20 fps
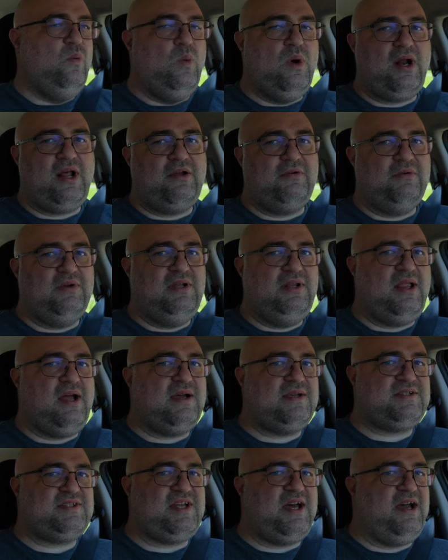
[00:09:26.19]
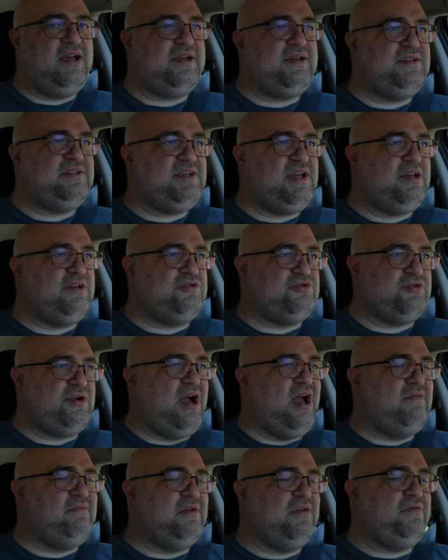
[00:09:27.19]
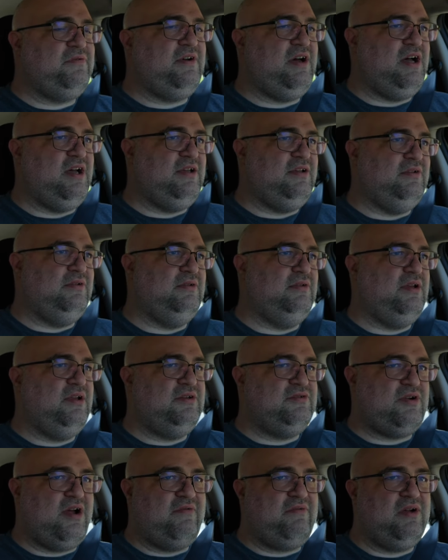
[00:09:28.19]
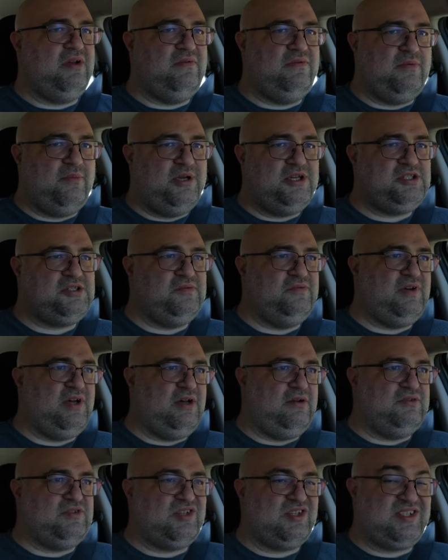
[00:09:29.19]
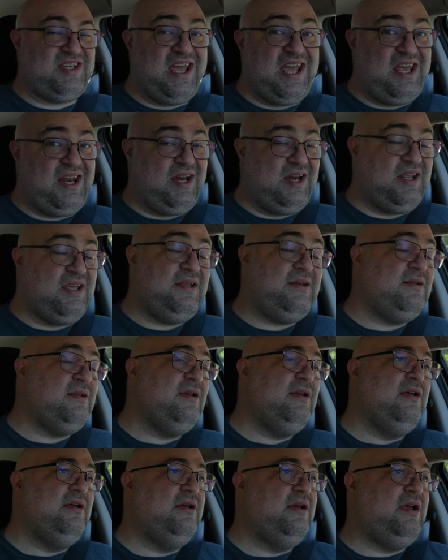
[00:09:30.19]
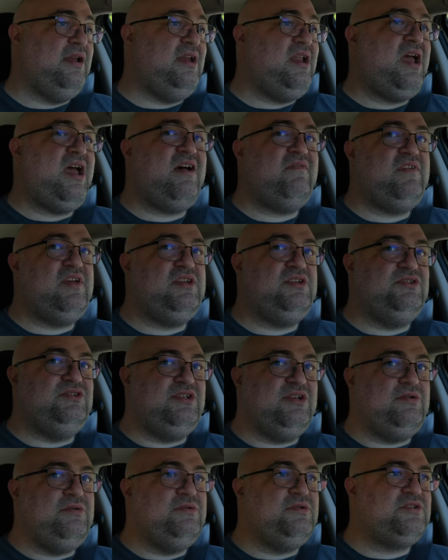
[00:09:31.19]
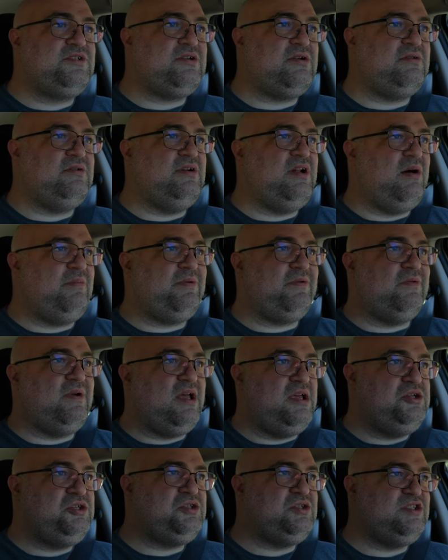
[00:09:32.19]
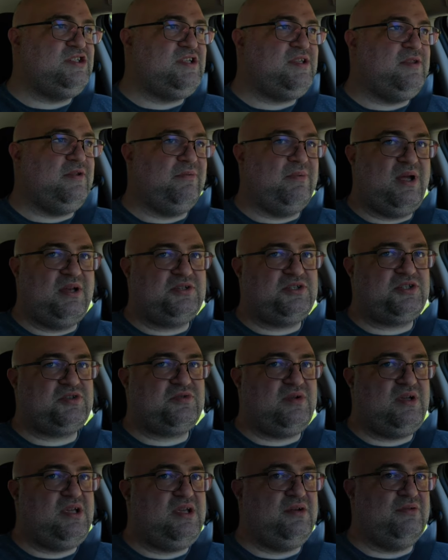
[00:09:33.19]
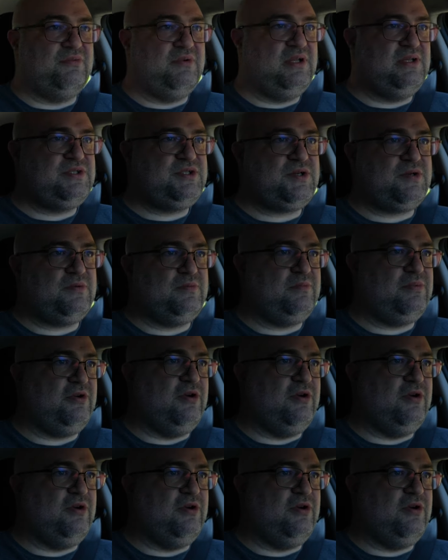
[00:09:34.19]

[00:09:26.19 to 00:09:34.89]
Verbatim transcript: When I realized I could take a driver file, a driver information file, and just edit it and have it do certain operations in the registry and run certain